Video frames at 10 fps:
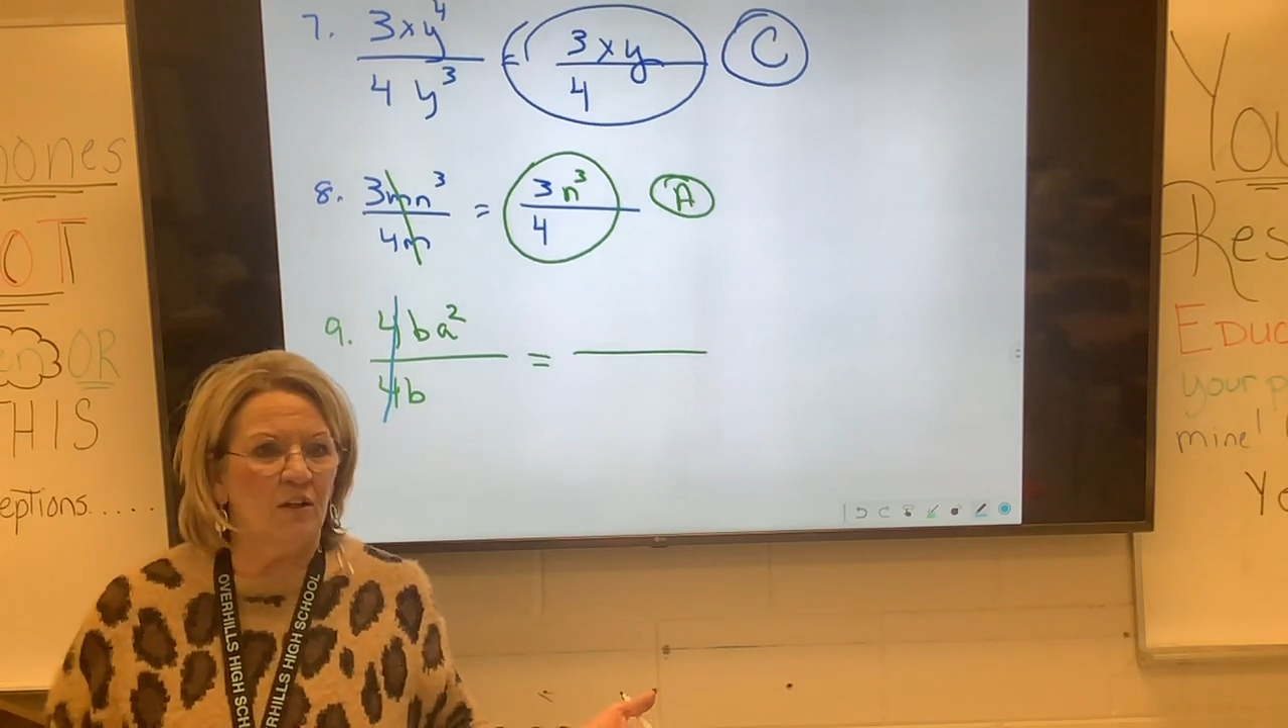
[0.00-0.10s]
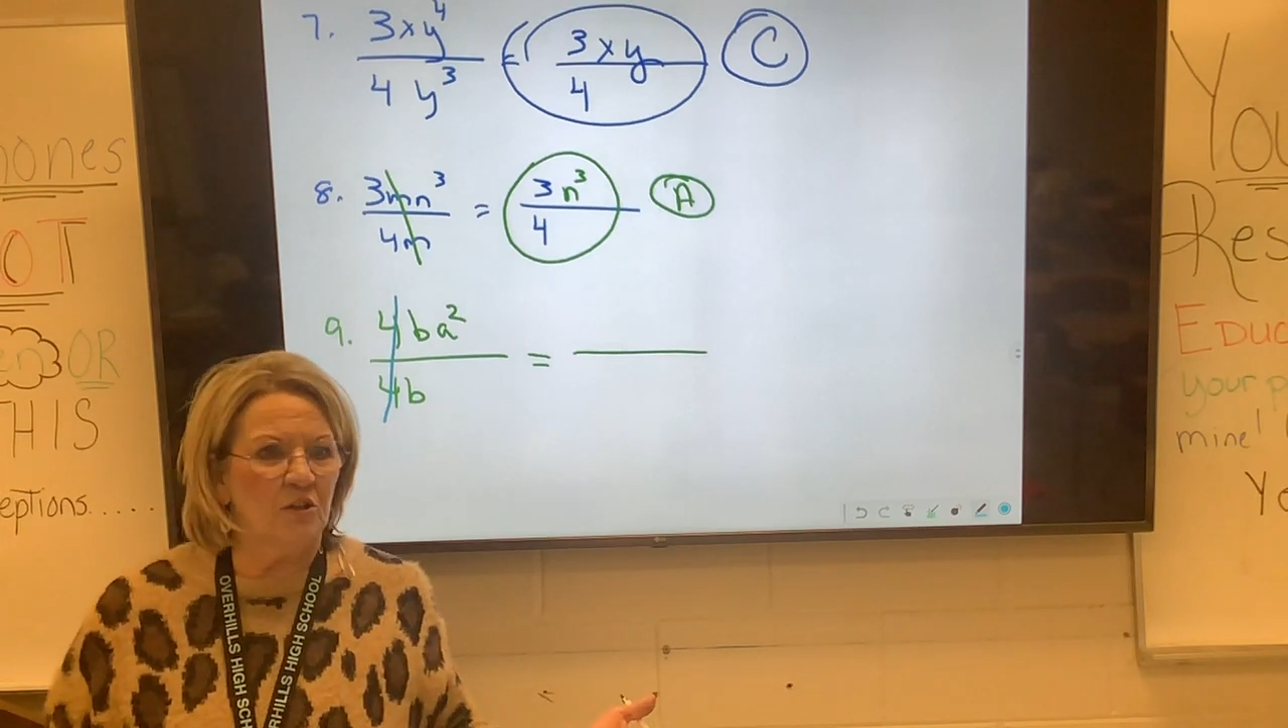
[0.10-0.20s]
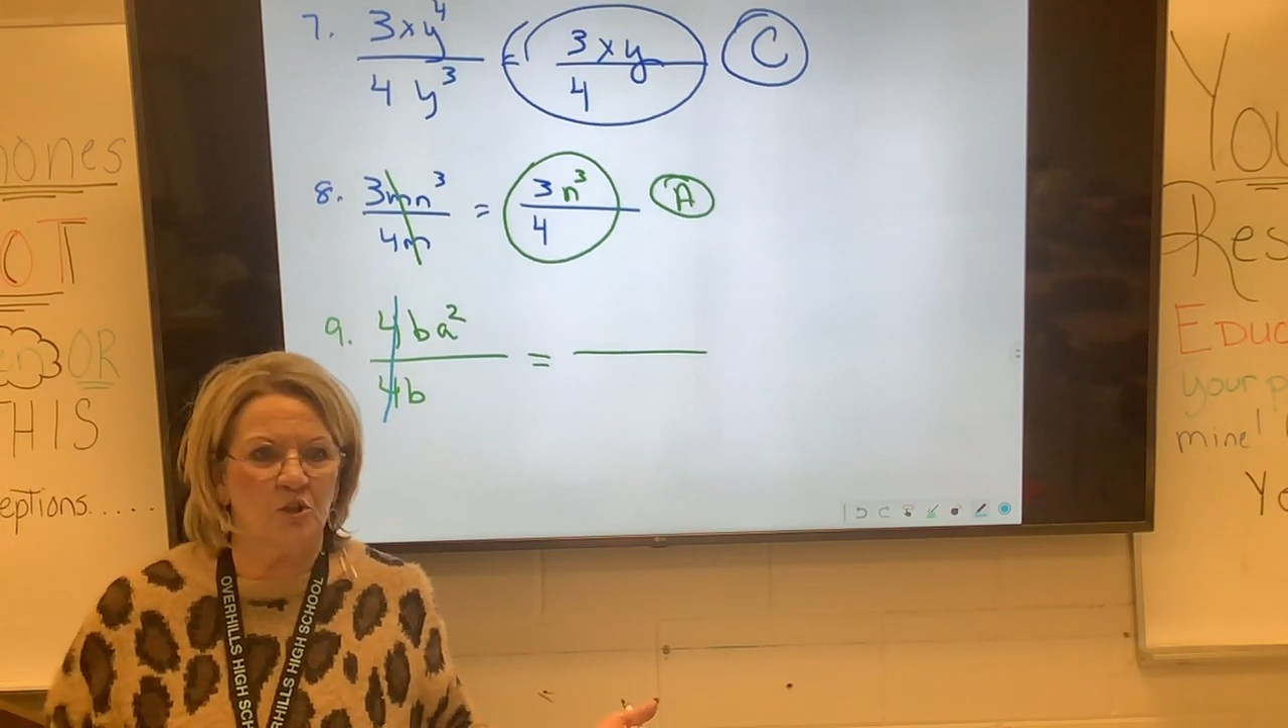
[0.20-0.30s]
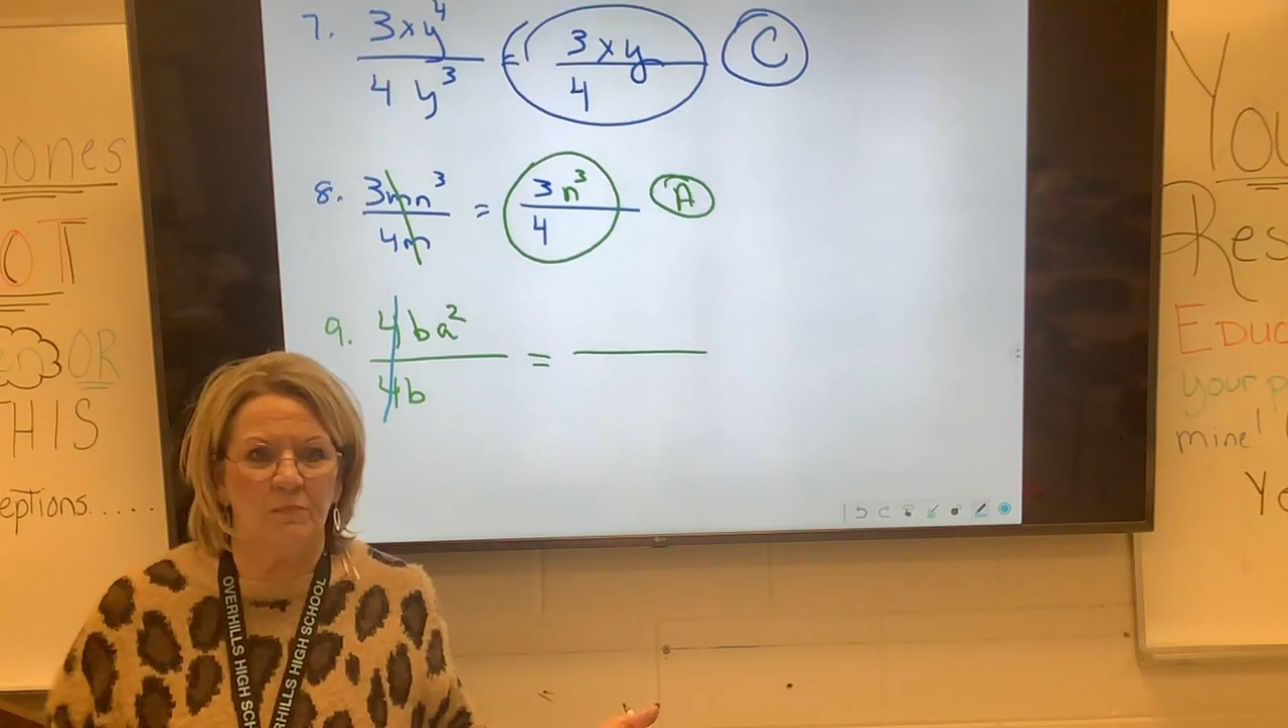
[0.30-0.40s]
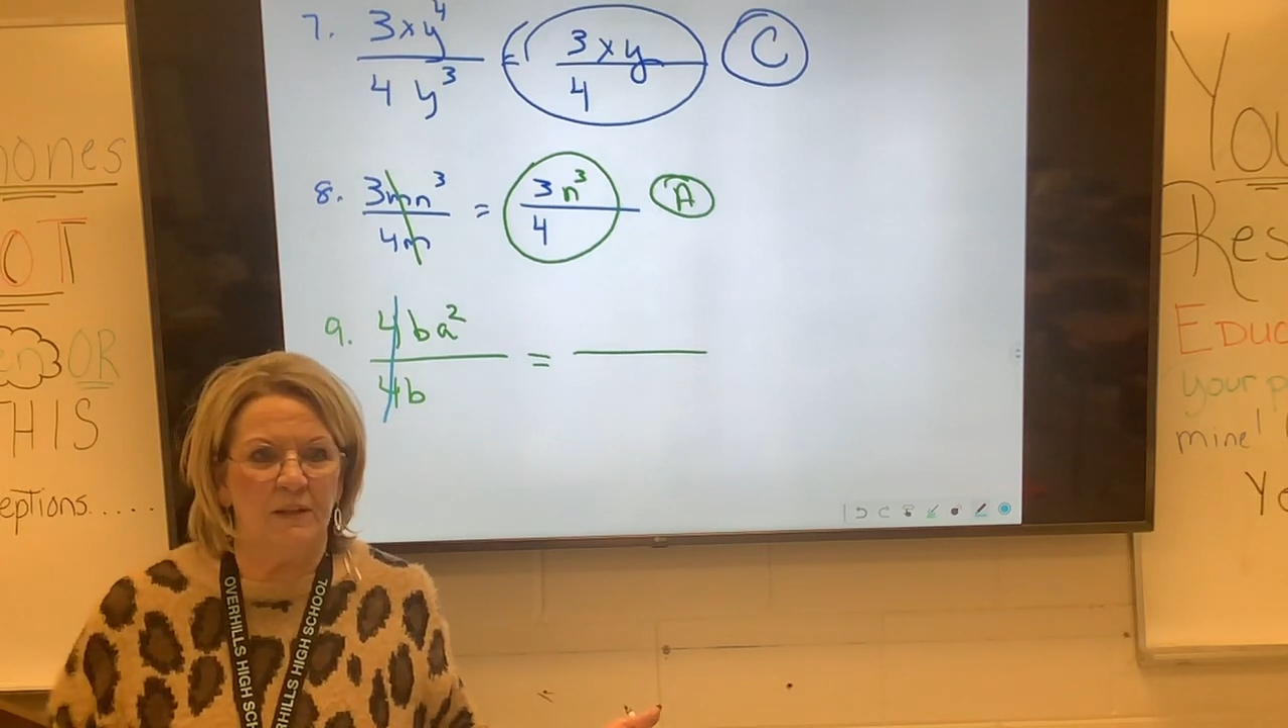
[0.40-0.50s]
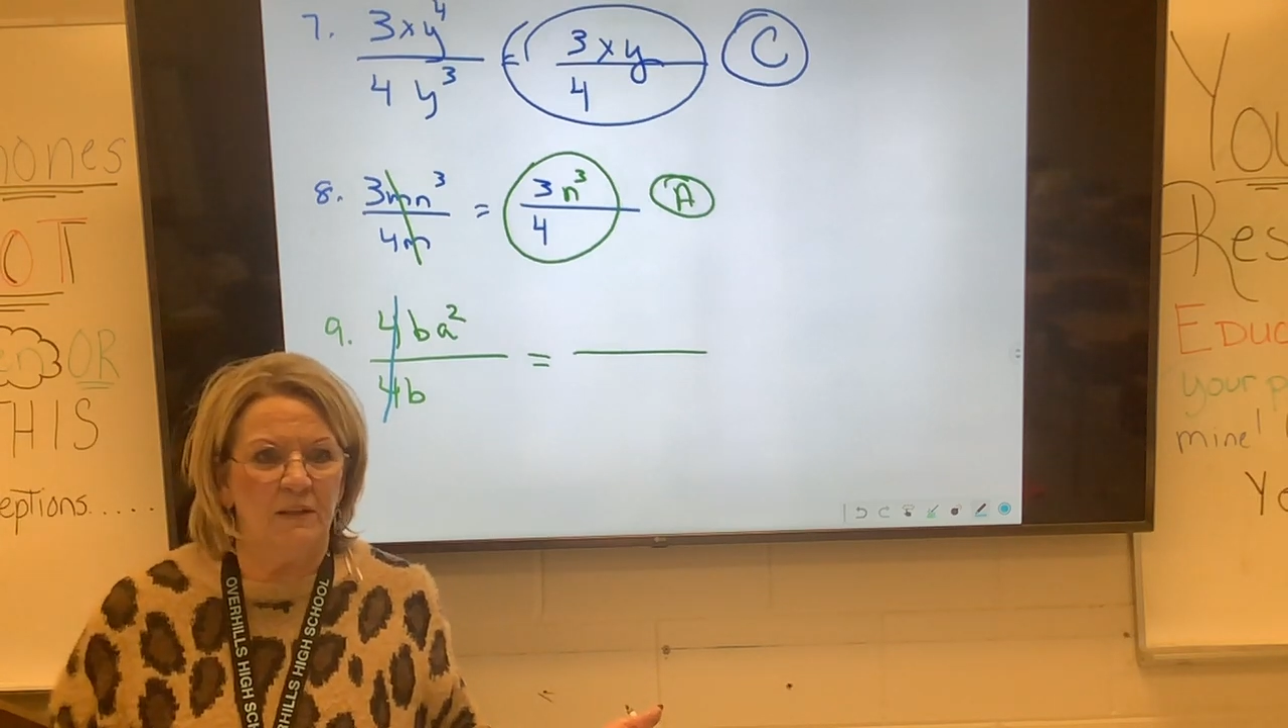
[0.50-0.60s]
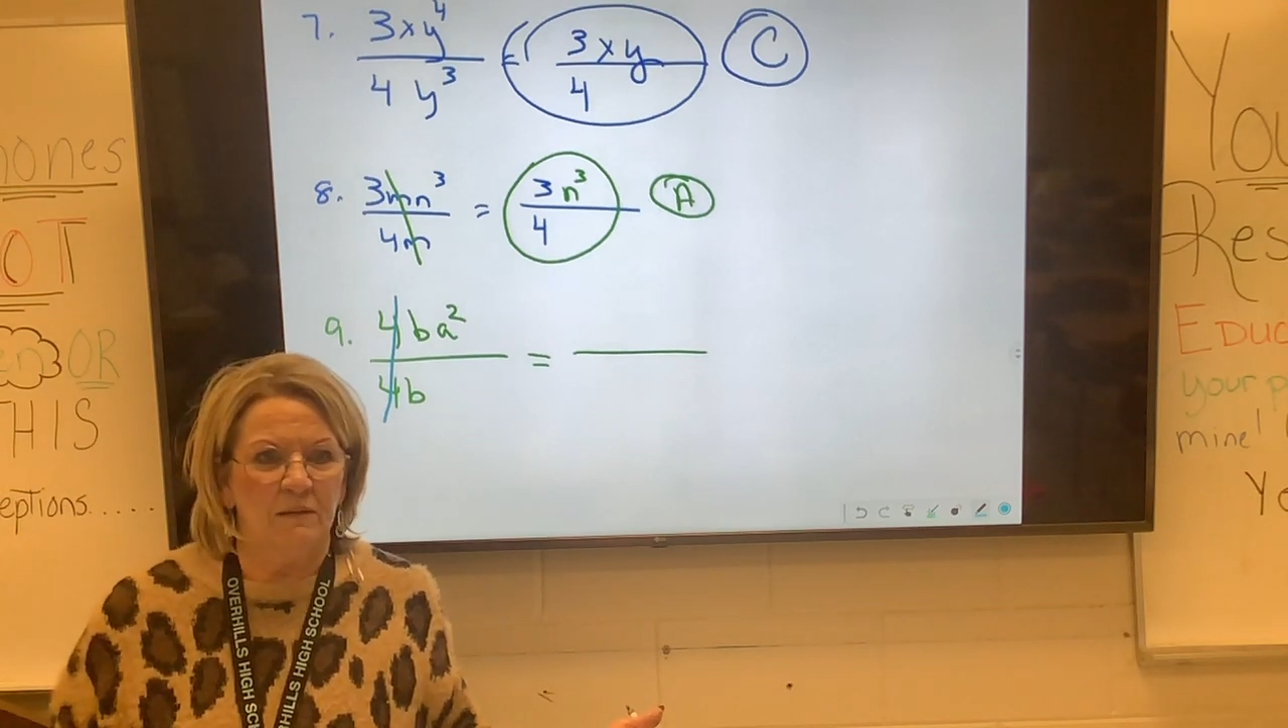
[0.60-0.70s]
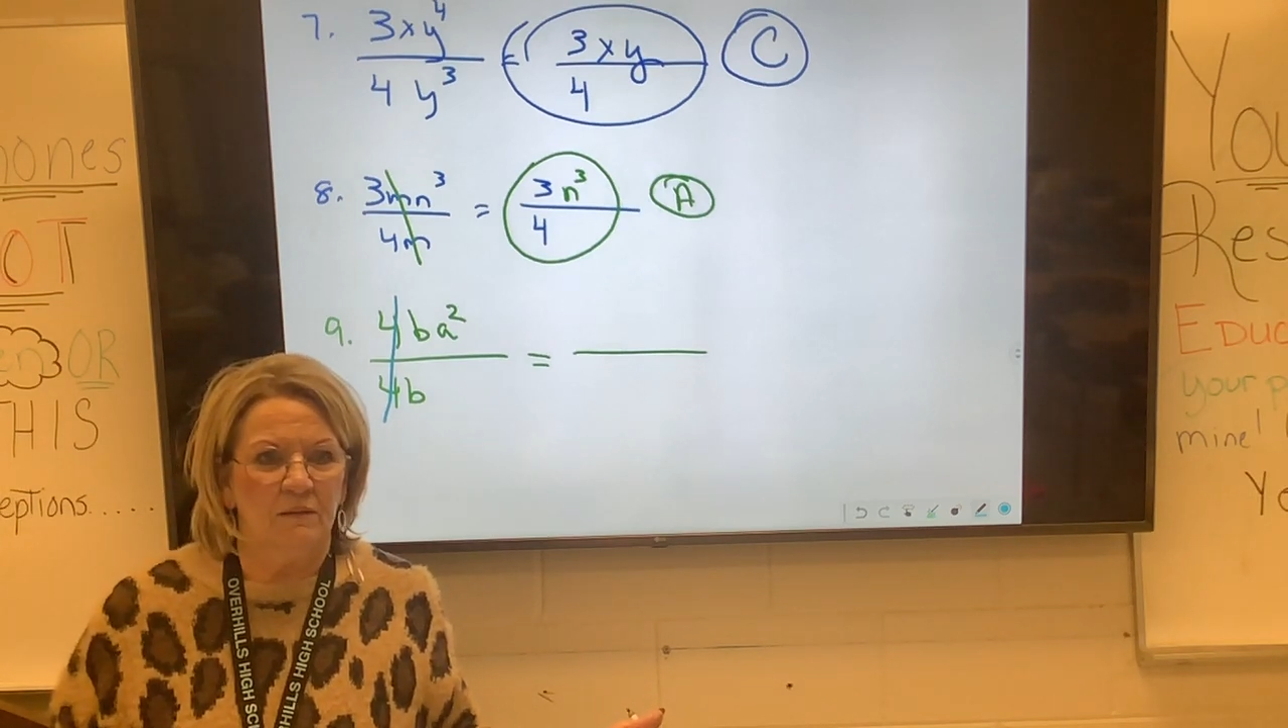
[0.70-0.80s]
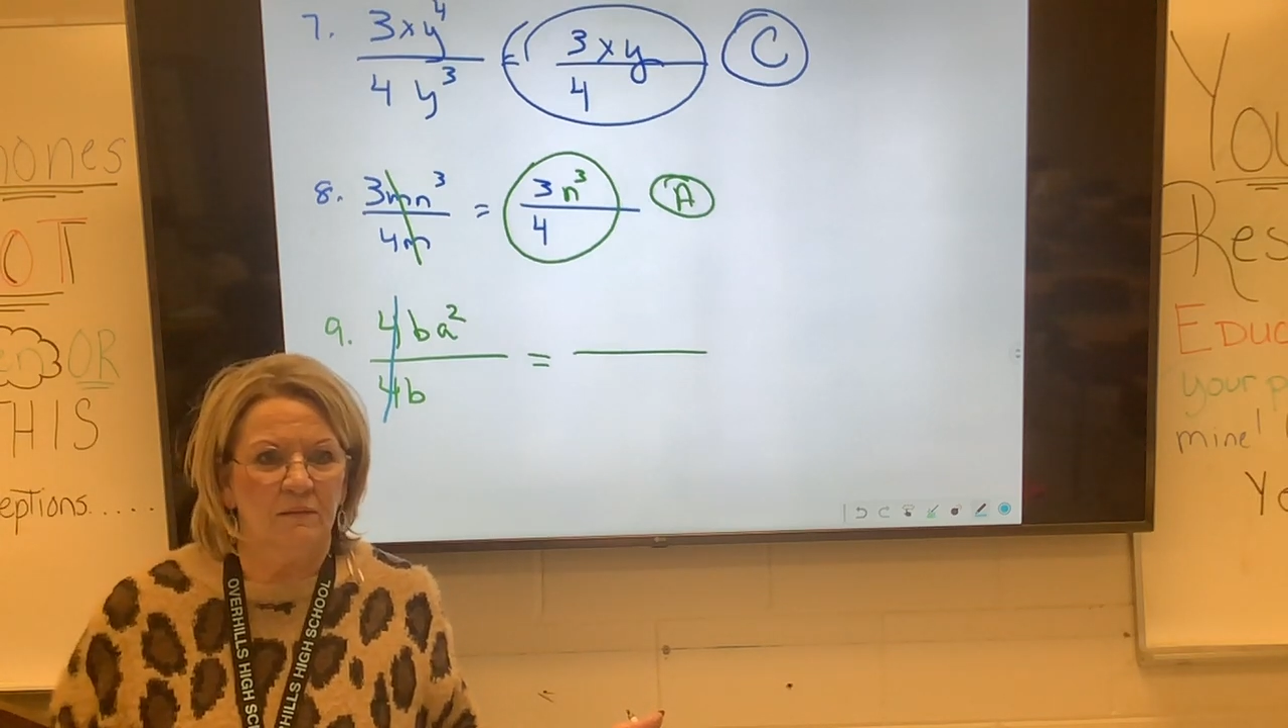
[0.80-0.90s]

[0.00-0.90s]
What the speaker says: larger b.